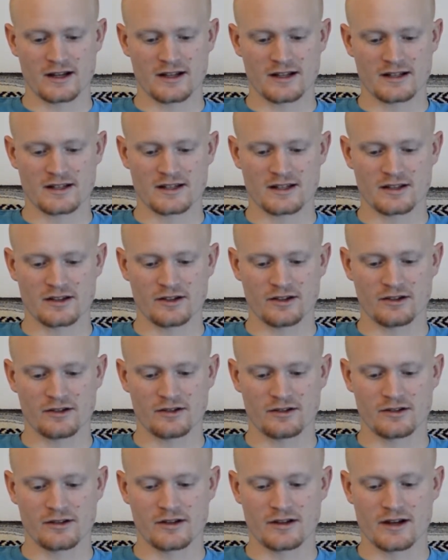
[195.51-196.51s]
It's
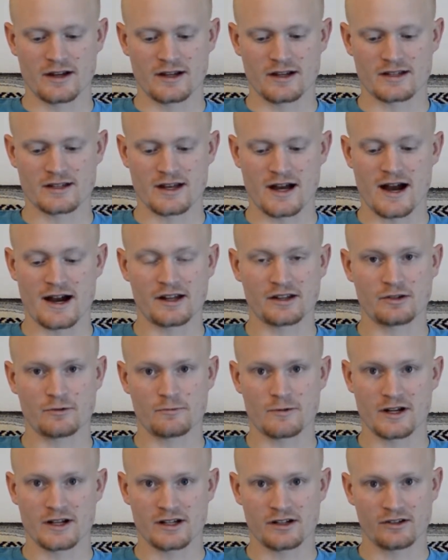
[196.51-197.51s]
still it's a highly
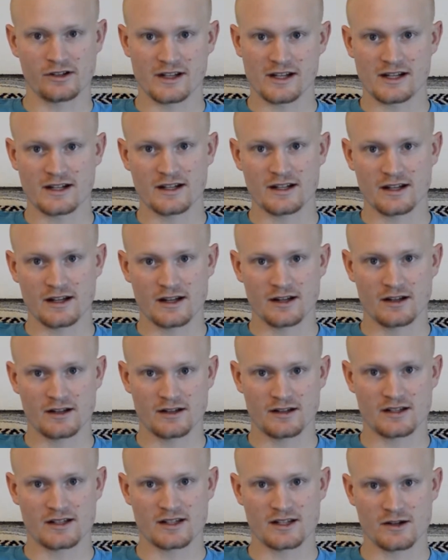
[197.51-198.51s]
regulated
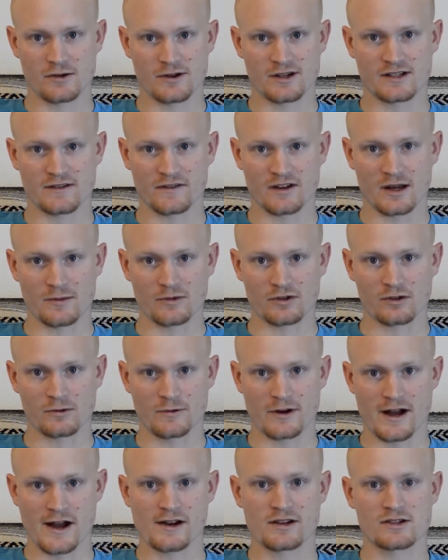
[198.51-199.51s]
series of chemical
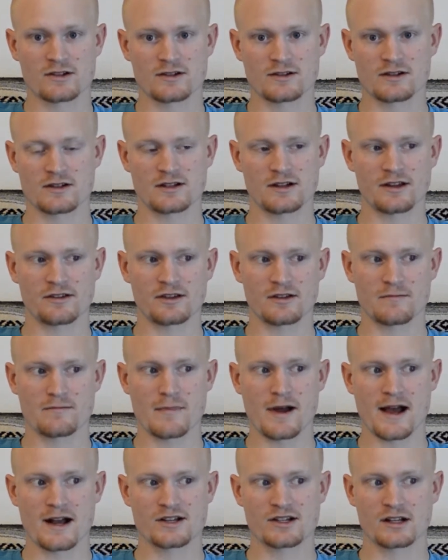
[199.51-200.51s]
reactions. There's nothing
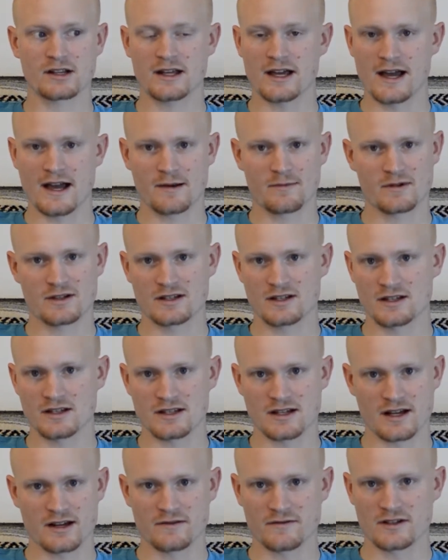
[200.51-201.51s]
magic that happens
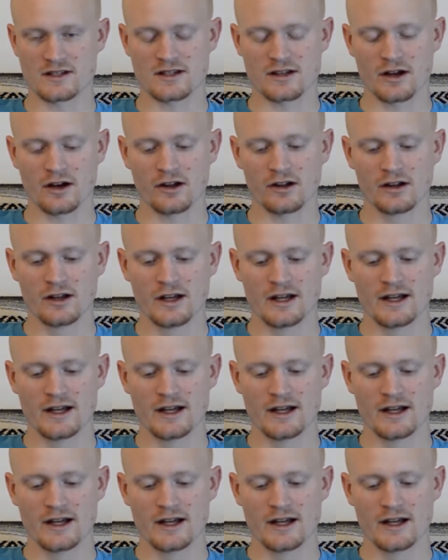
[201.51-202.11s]
inside of a cell.